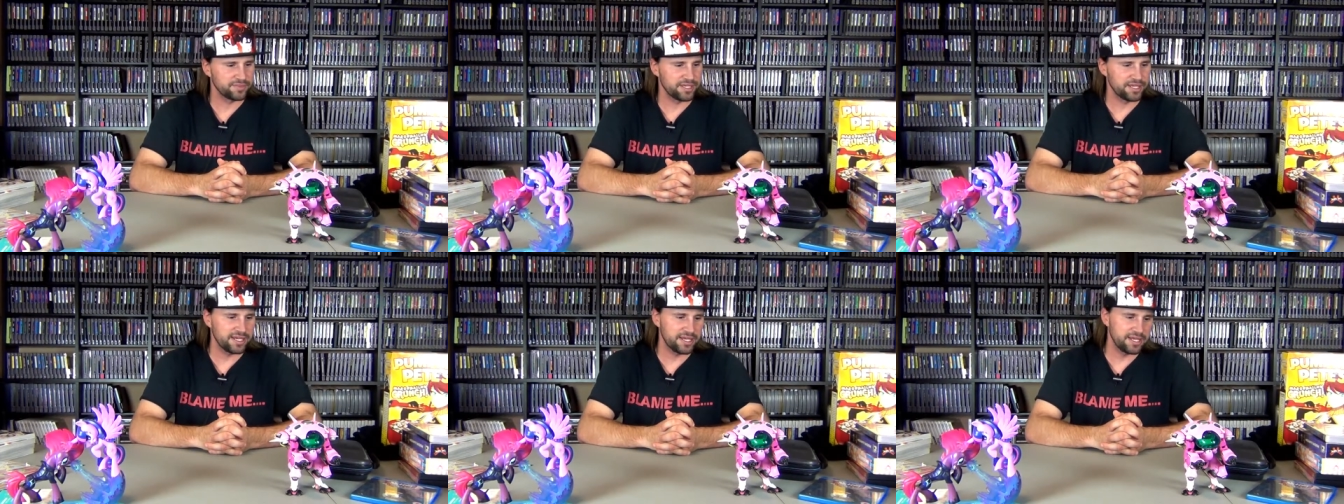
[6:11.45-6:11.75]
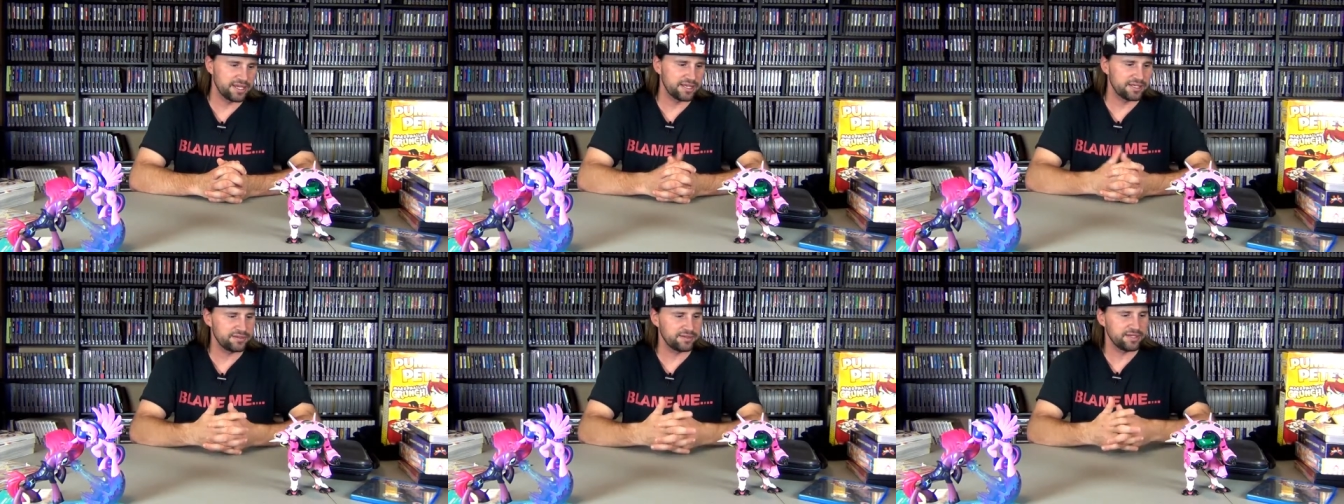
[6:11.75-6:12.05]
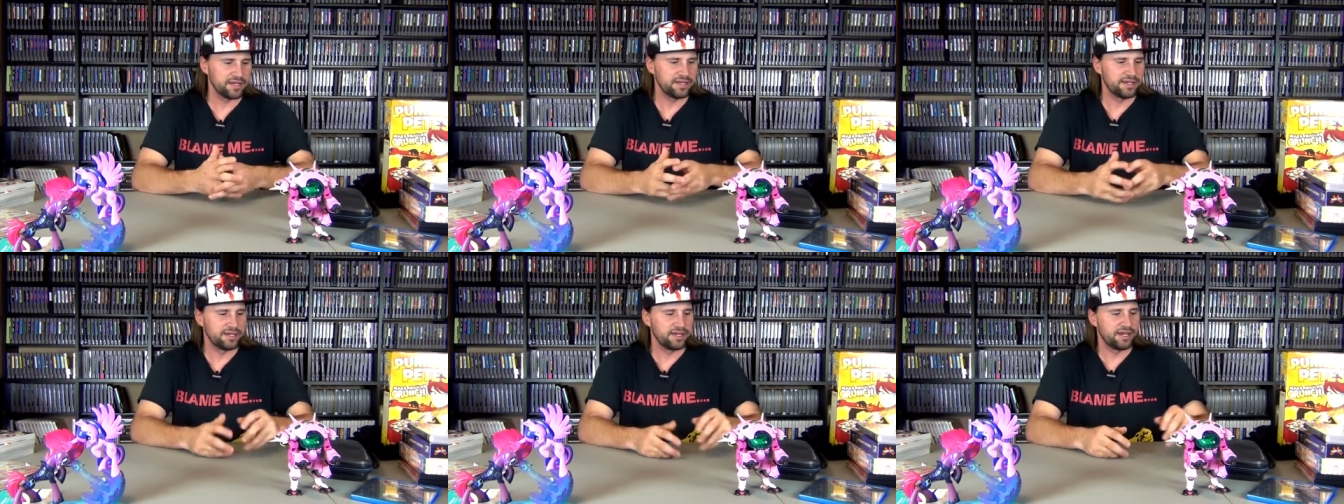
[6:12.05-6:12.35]

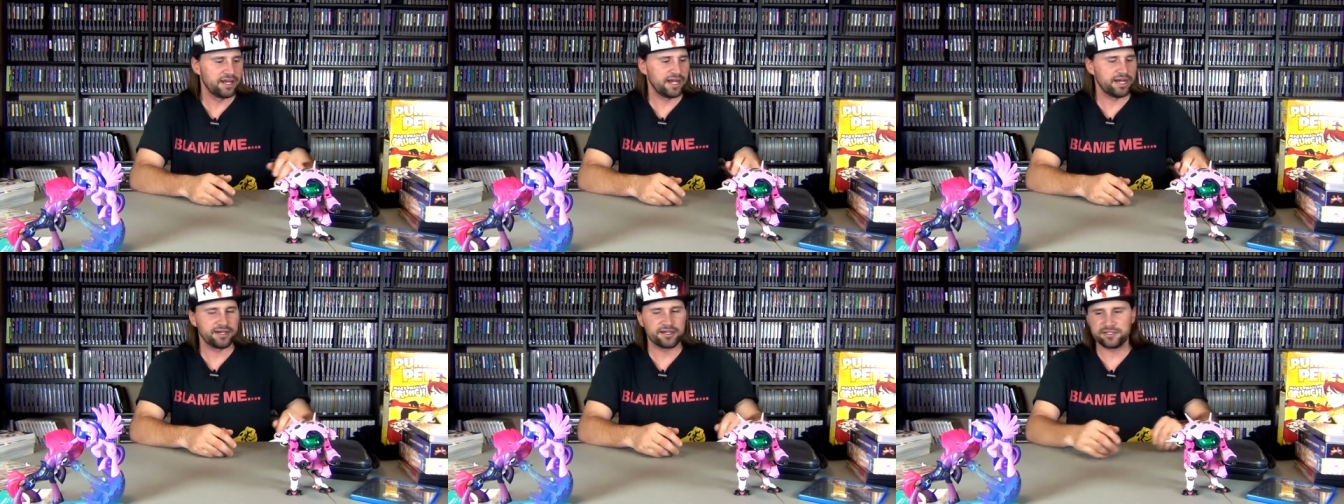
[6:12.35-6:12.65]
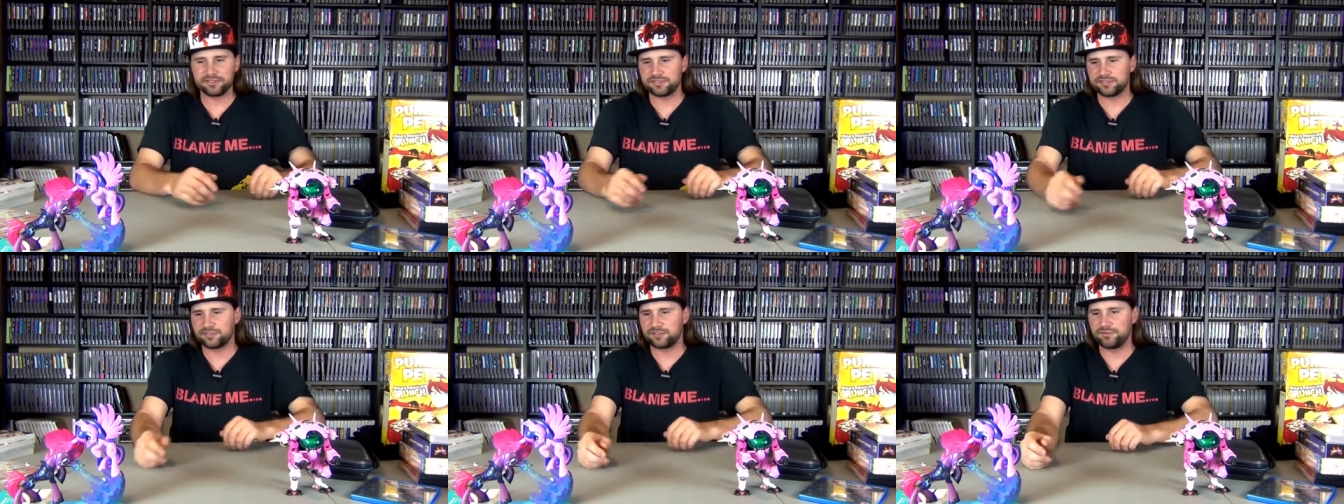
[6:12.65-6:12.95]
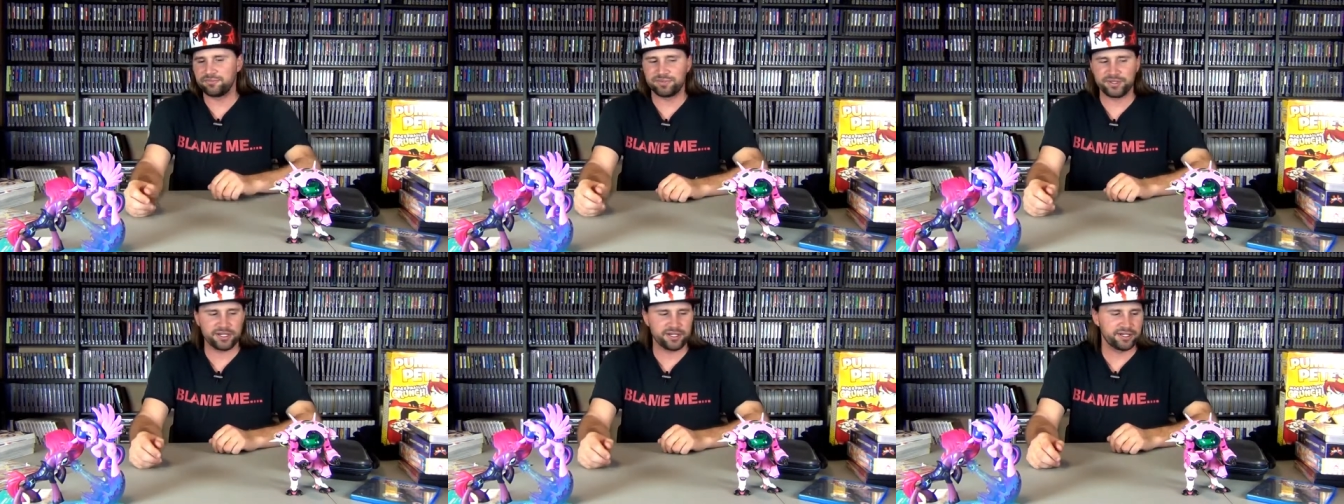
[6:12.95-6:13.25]
and I
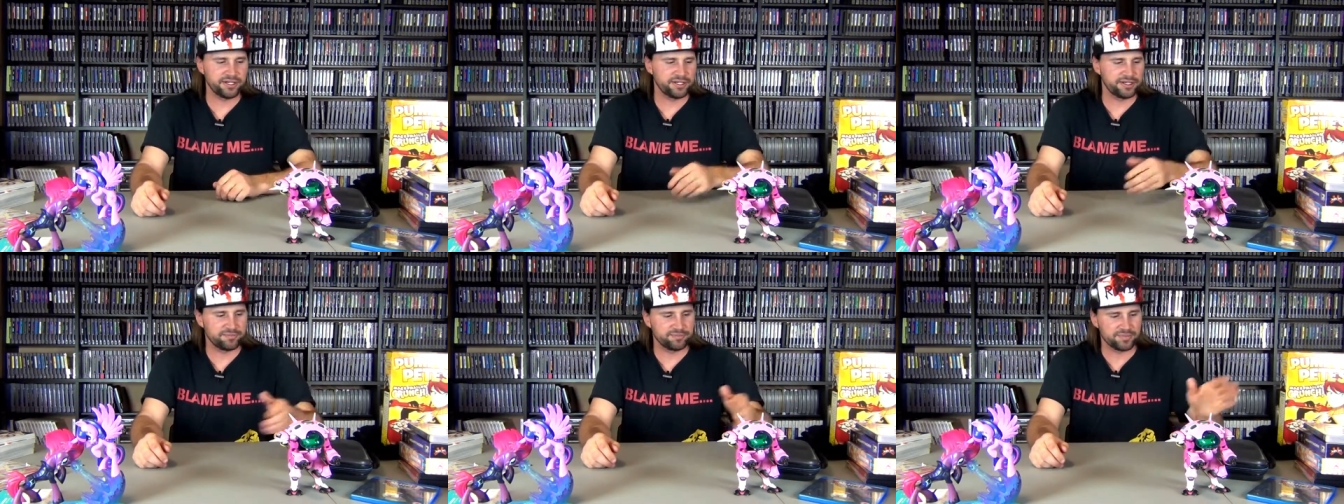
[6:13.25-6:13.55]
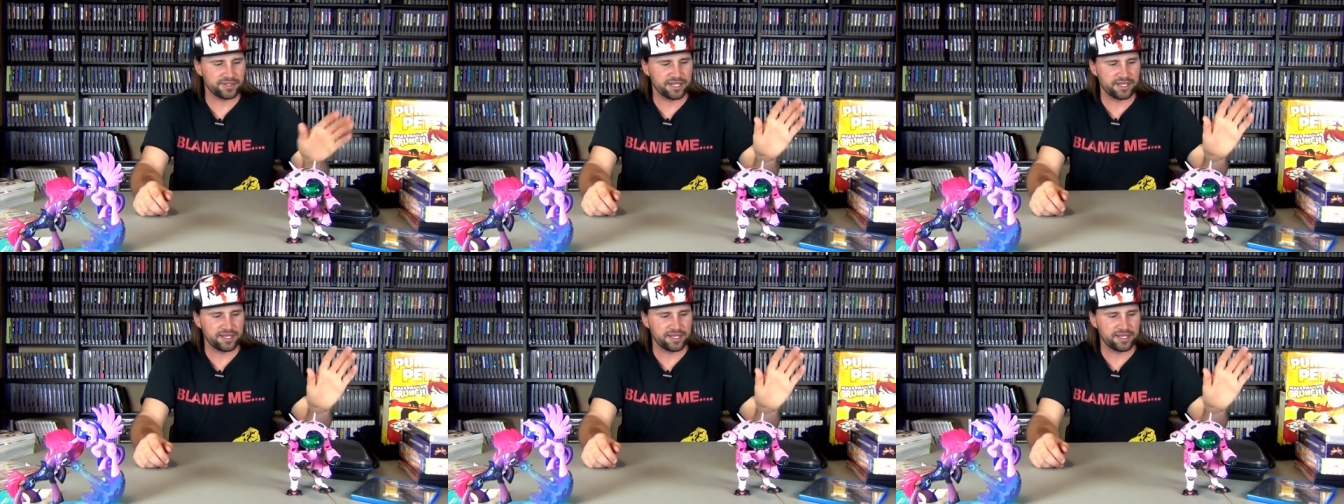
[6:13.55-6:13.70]
also bought